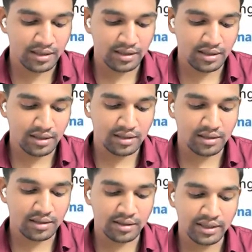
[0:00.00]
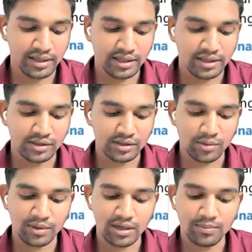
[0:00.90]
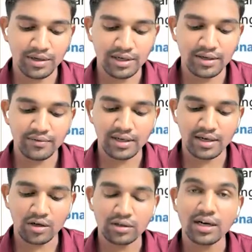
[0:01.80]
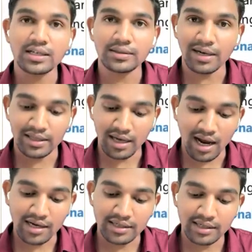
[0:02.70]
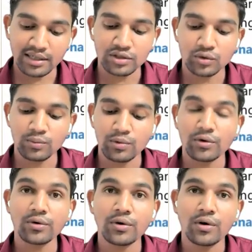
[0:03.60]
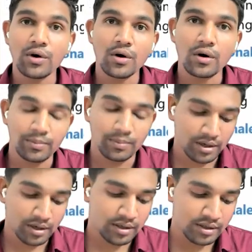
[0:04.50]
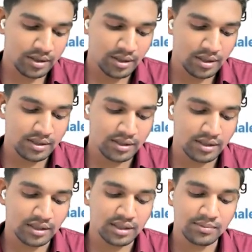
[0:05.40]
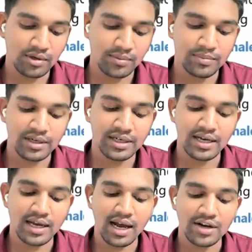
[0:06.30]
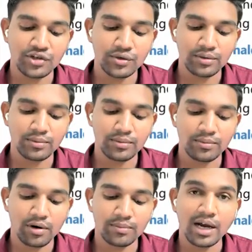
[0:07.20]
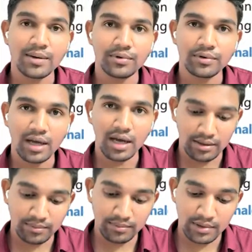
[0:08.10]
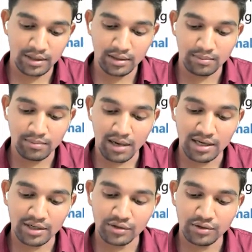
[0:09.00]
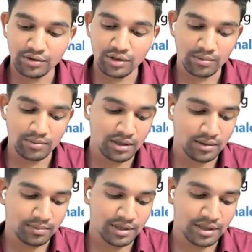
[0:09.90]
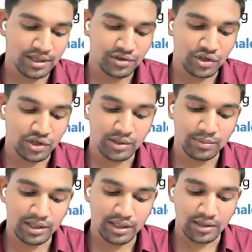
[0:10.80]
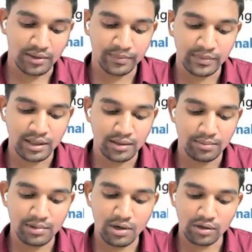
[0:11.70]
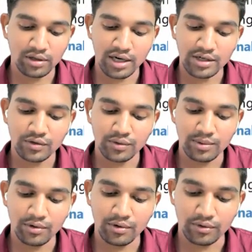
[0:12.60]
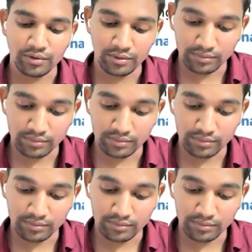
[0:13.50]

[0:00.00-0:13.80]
The directors of the company were authorized by the articles to borrow on funds such sums of money as should from time to time, by a resolution of the company in general meeting, be authorized to be borrowed.